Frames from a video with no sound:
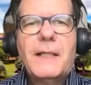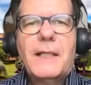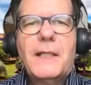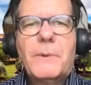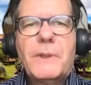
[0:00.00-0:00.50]

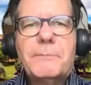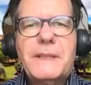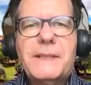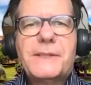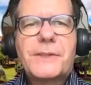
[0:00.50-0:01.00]
He will
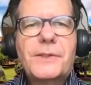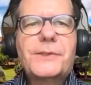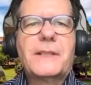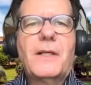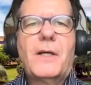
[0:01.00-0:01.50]
be
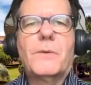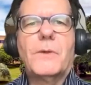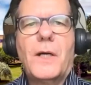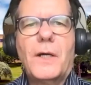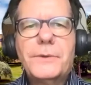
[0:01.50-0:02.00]
discussing
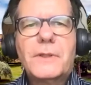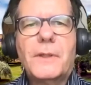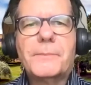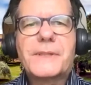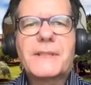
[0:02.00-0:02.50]
how
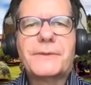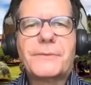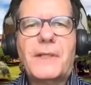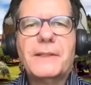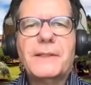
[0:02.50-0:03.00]
outcomes can
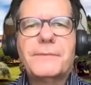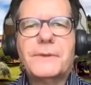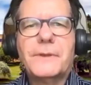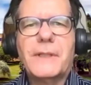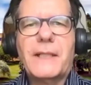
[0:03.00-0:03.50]
drive
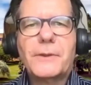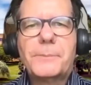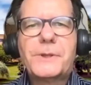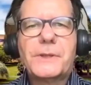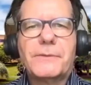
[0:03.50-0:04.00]
the
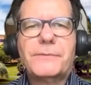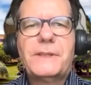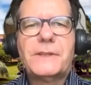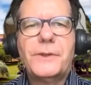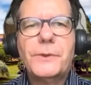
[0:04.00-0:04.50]
adoption of
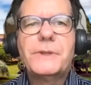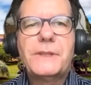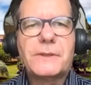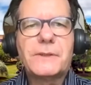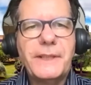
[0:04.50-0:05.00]
new
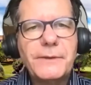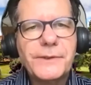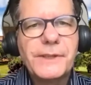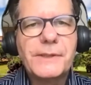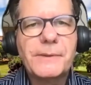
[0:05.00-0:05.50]
digital
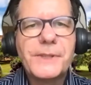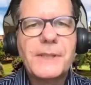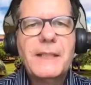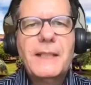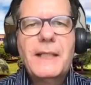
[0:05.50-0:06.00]
ecosystems,
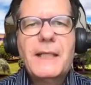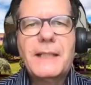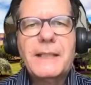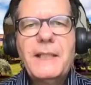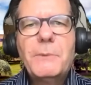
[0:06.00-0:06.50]

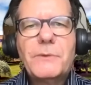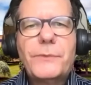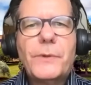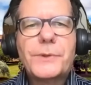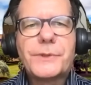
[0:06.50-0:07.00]
and he will
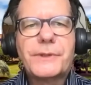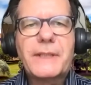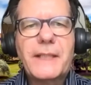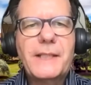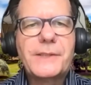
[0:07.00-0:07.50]
focus on the
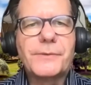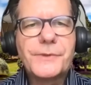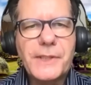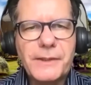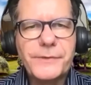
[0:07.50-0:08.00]
case of
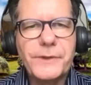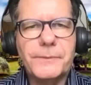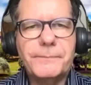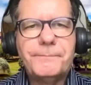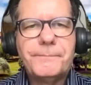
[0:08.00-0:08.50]
Xarvio.